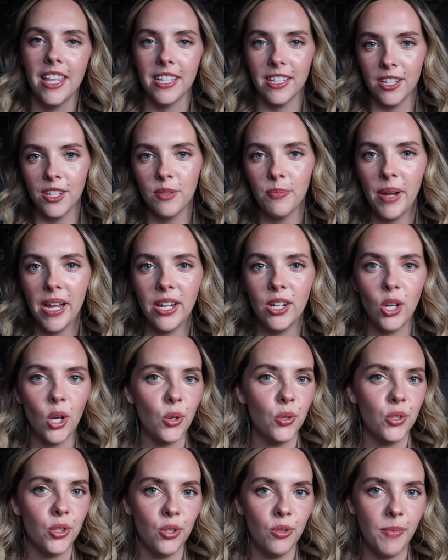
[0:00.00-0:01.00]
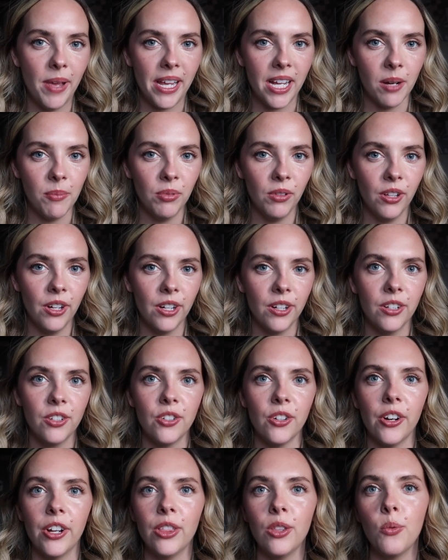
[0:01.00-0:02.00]
This is my go-to makeup look
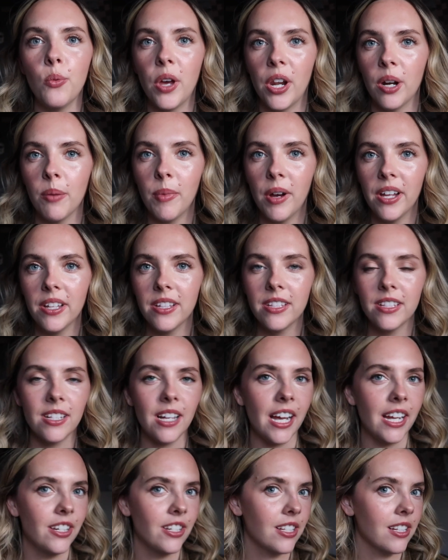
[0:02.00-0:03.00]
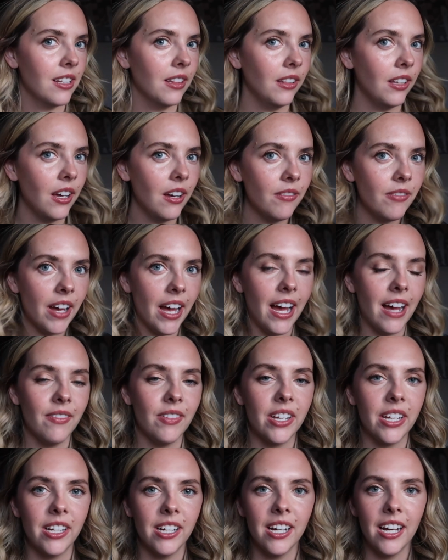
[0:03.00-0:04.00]
during the winter months. I just love
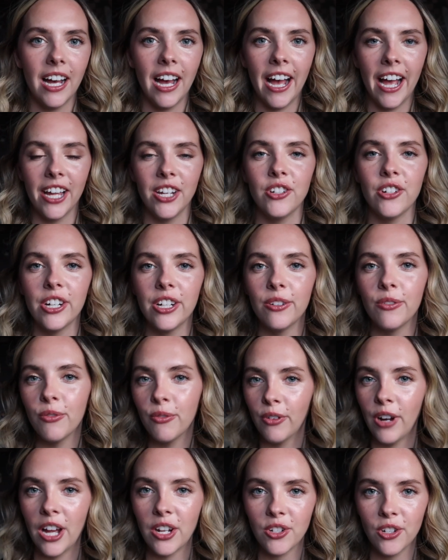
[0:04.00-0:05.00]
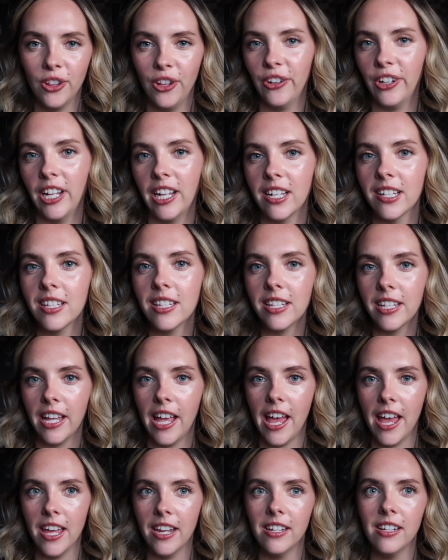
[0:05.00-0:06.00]
having hydrated, fresh looking
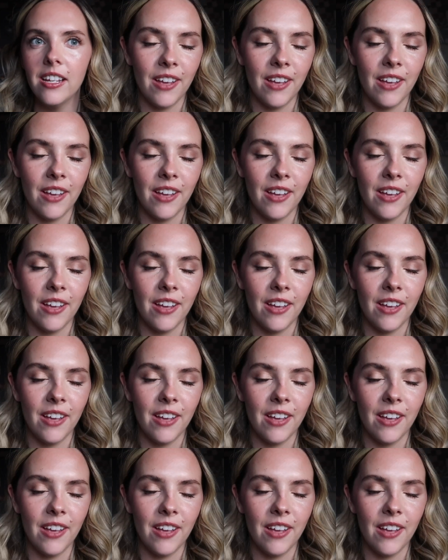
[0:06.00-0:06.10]
skin.